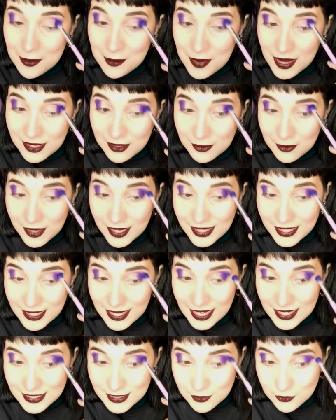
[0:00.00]
By the way,
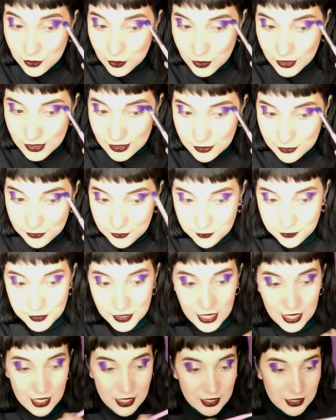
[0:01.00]
guys, if you want
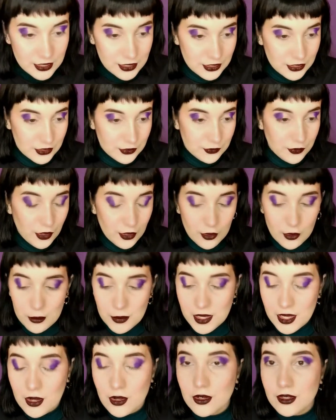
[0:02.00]
to follow
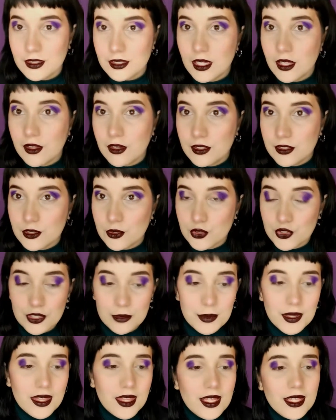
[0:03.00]
me on other
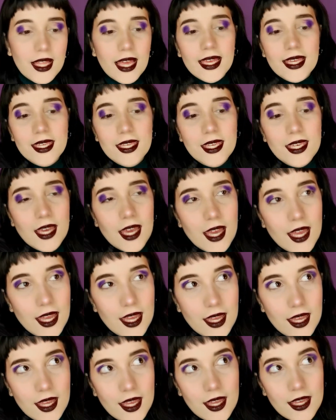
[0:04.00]
social media like
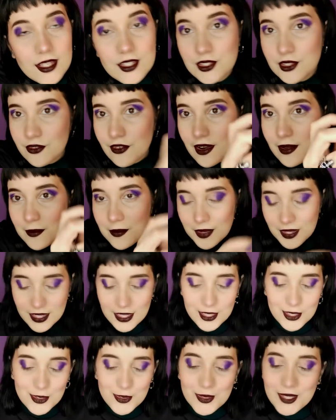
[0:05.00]
Instagram,
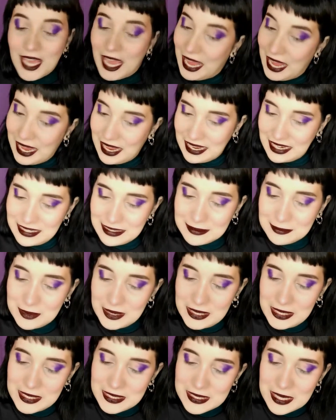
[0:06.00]
you can,
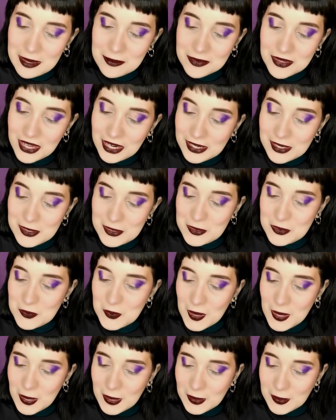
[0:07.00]
because I'm there as
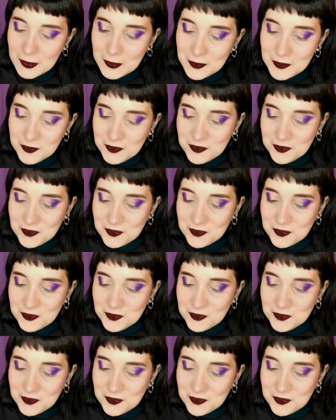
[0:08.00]
well.